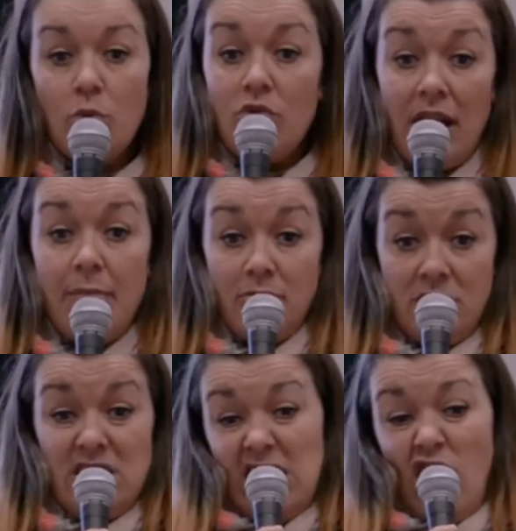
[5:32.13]
were able
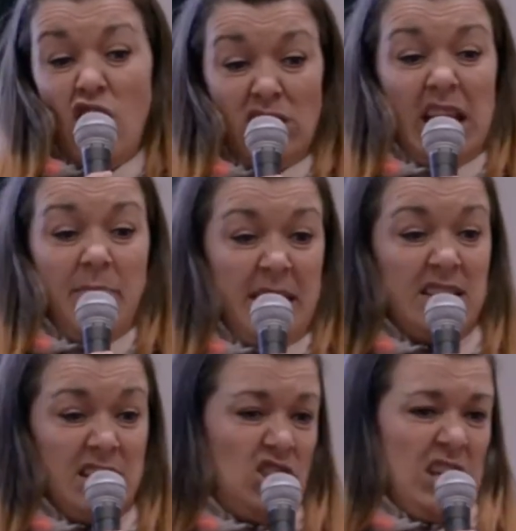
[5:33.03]
to decode that
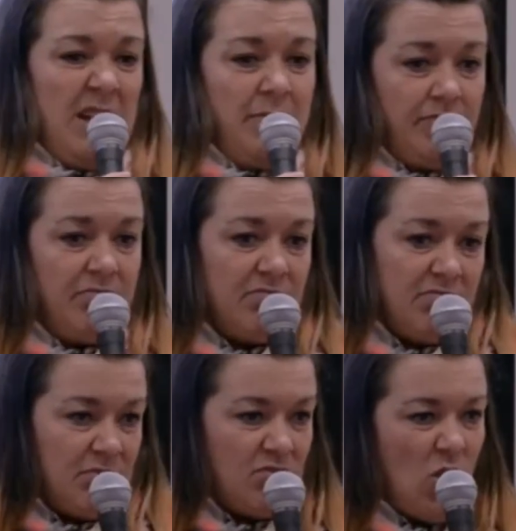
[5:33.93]
message, yeah?
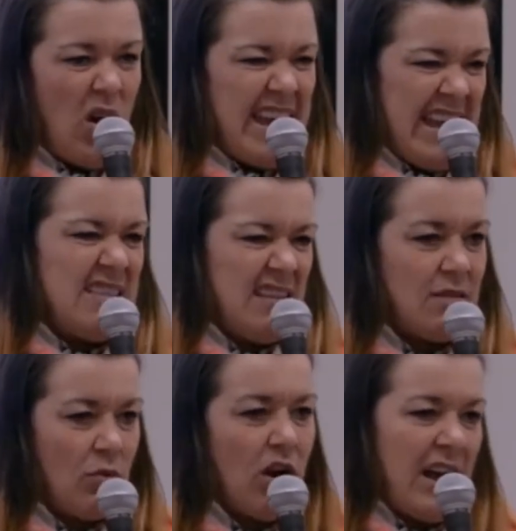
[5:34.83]
It's quite easy
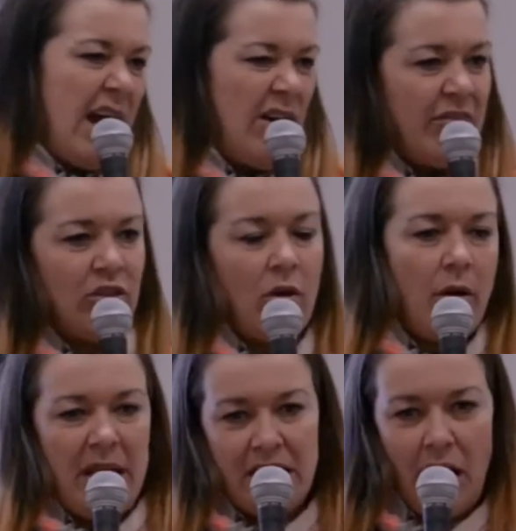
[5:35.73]
to work out, even though I
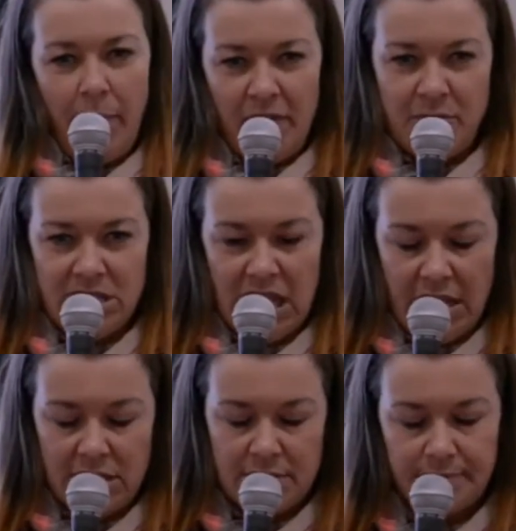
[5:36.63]
made a couple of
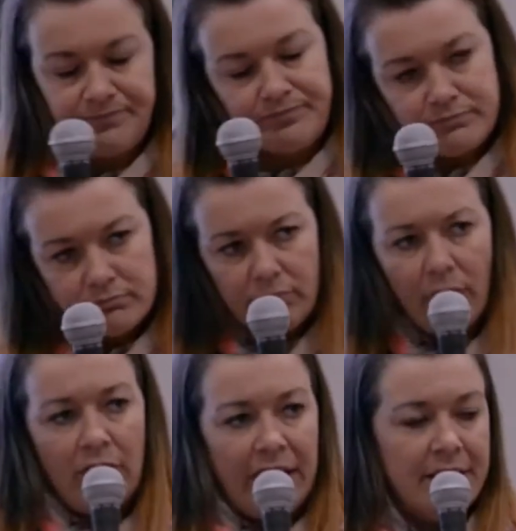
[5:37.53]
mistakes.
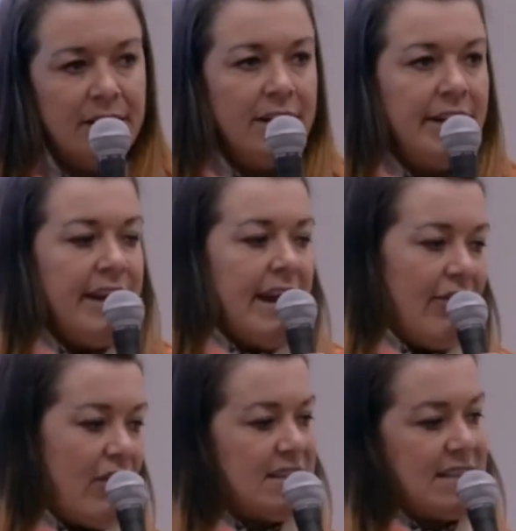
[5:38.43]
Okay,
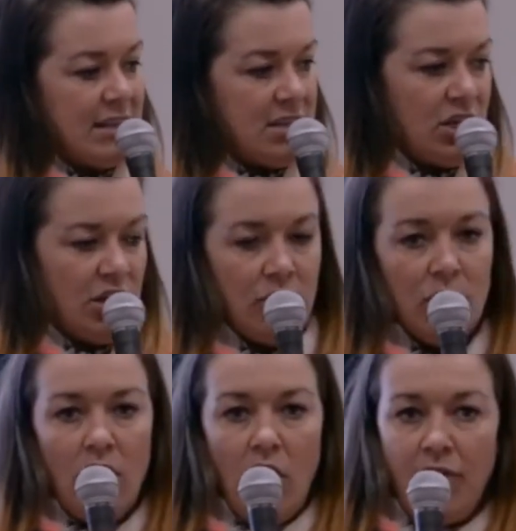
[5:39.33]
if I said to you,
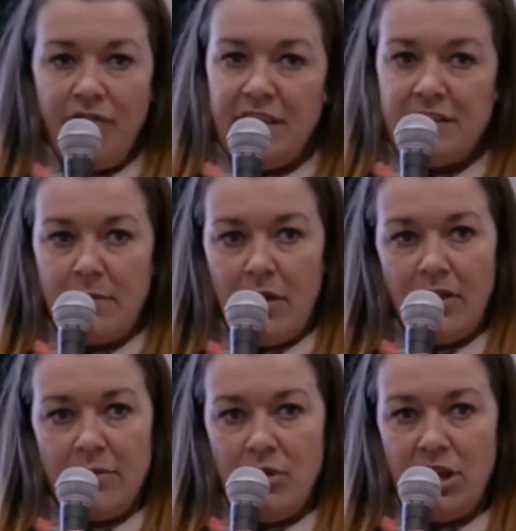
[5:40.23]
of feasible are
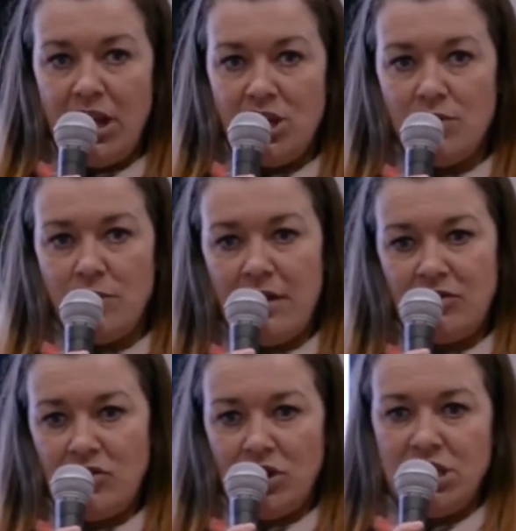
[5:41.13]
the communications without
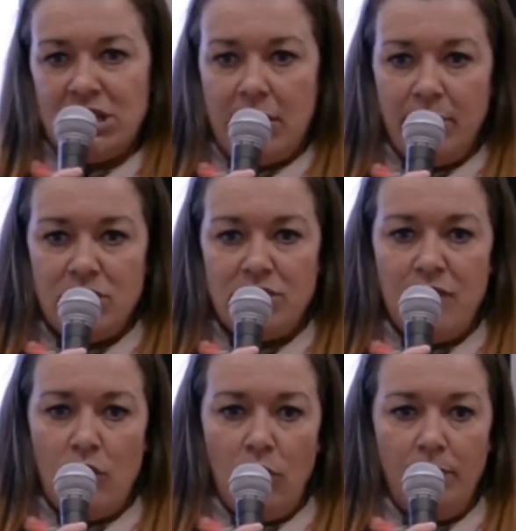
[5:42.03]
structured doubtmost
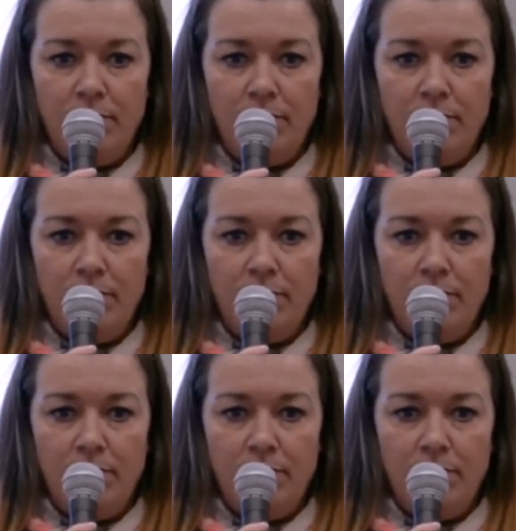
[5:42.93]
form,